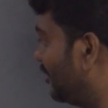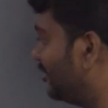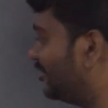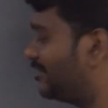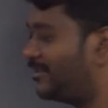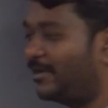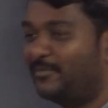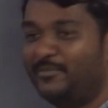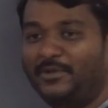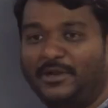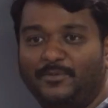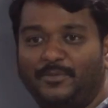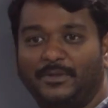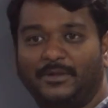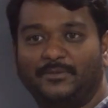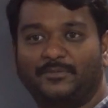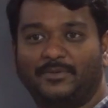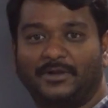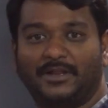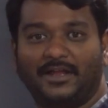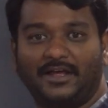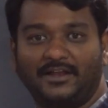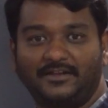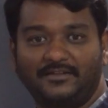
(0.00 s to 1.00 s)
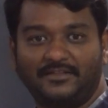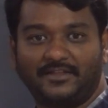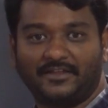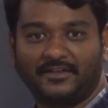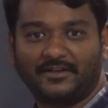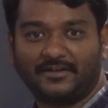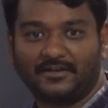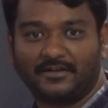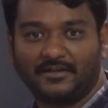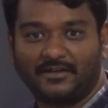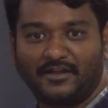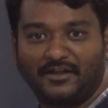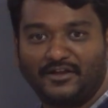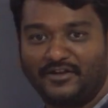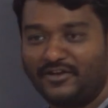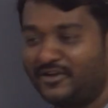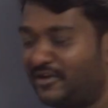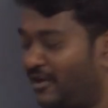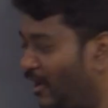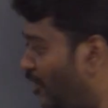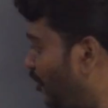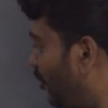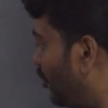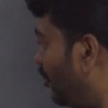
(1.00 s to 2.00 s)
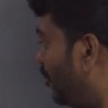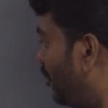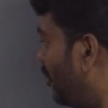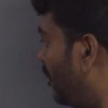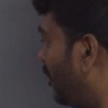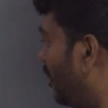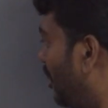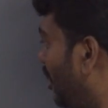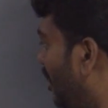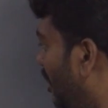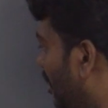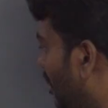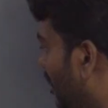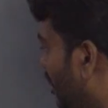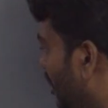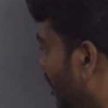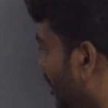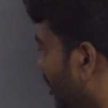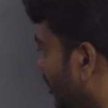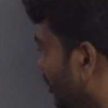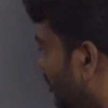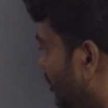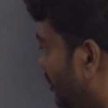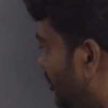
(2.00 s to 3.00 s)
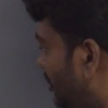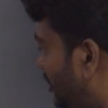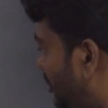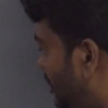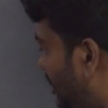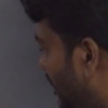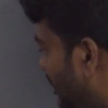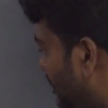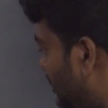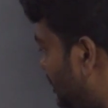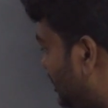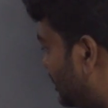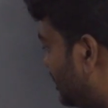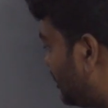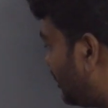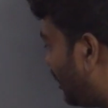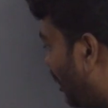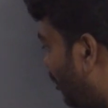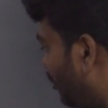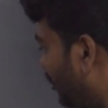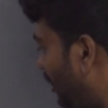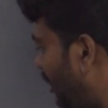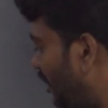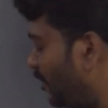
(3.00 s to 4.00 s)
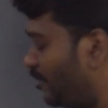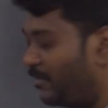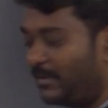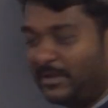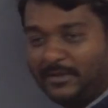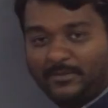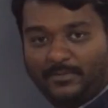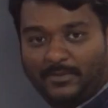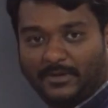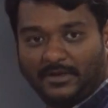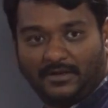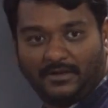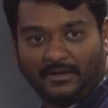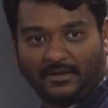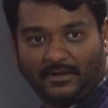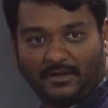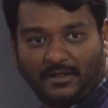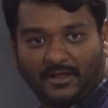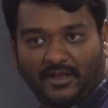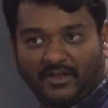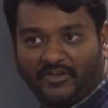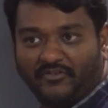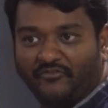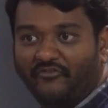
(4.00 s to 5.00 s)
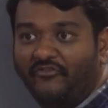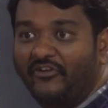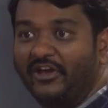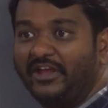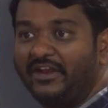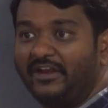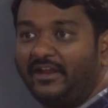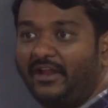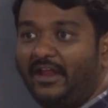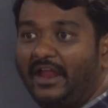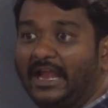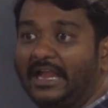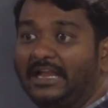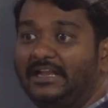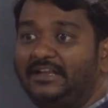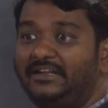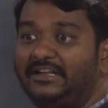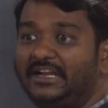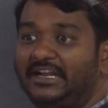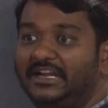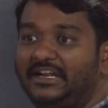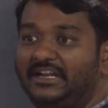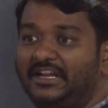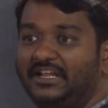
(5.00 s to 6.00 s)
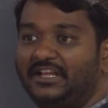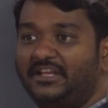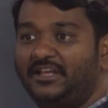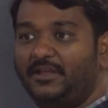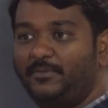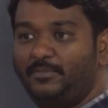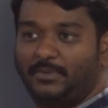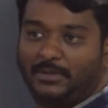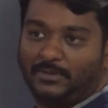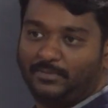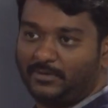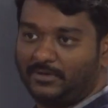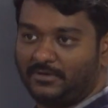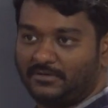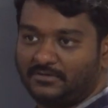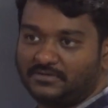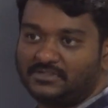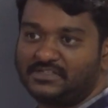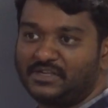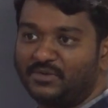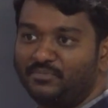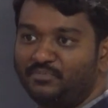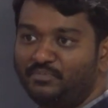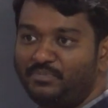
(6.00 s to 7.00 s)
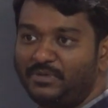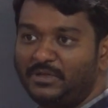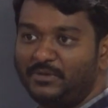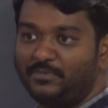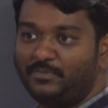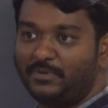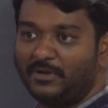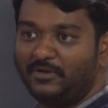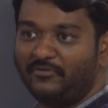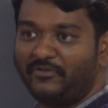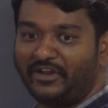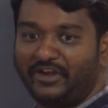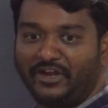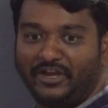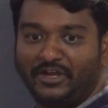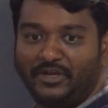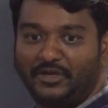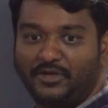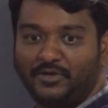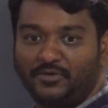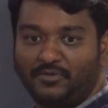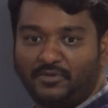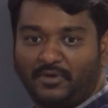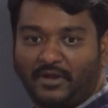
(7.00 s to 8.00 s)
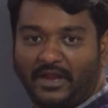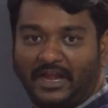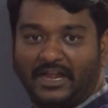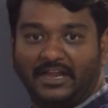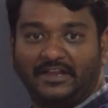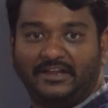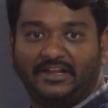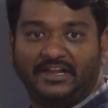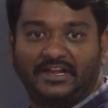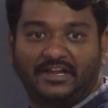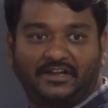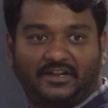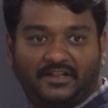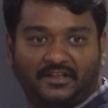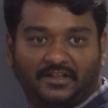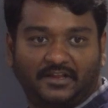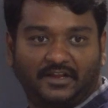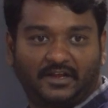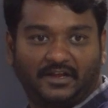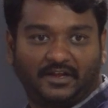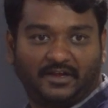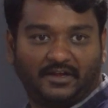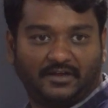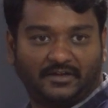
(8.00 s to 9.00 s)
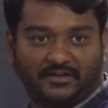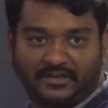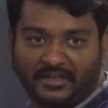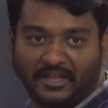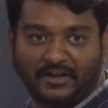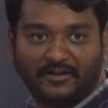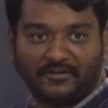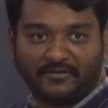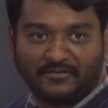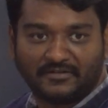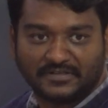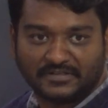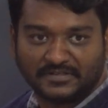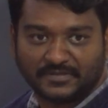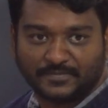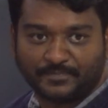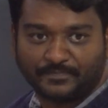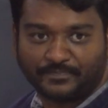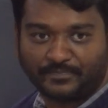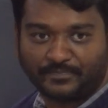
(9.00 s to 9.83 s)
Tamil people are there. Now, this Tamil people were LTTE people. Some people were into LTTE, terrorism.